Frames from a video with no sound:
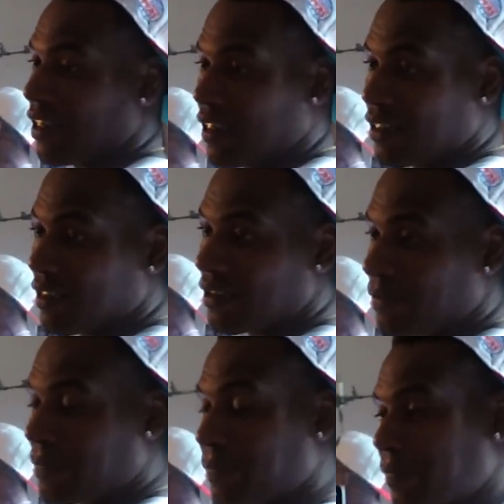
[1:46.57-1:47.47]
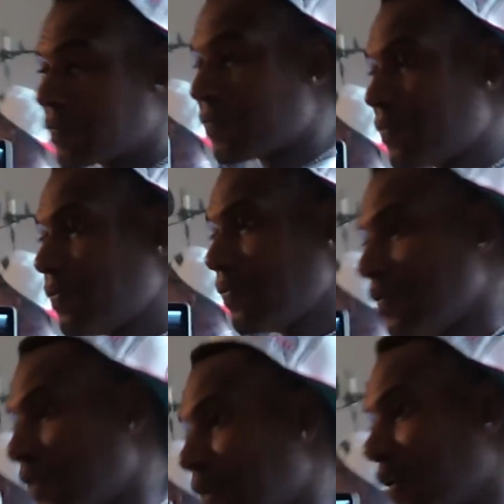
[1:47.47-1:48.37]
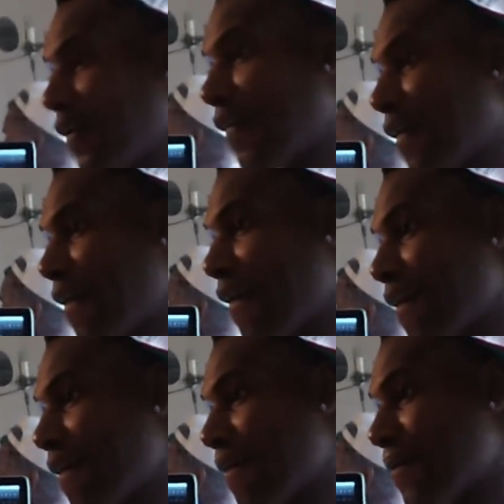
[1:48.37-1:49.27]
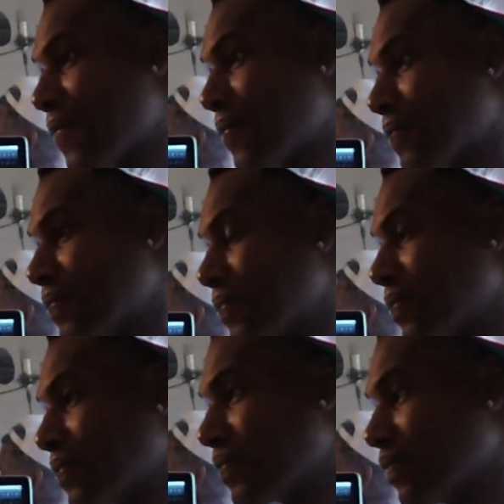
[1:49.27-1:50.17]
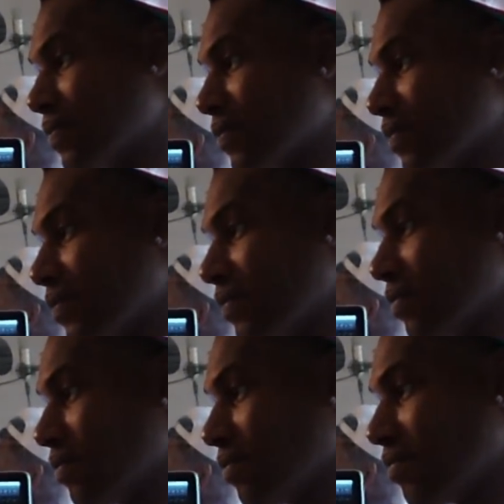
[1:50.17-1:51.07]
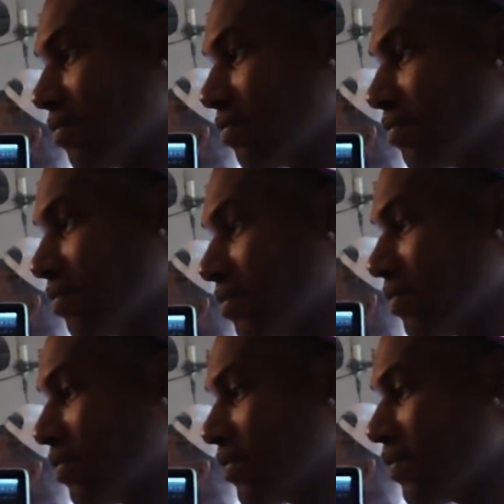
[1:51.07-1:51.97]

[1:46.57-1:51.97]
So, Dust for what you think is your most successful mixtape or single right now?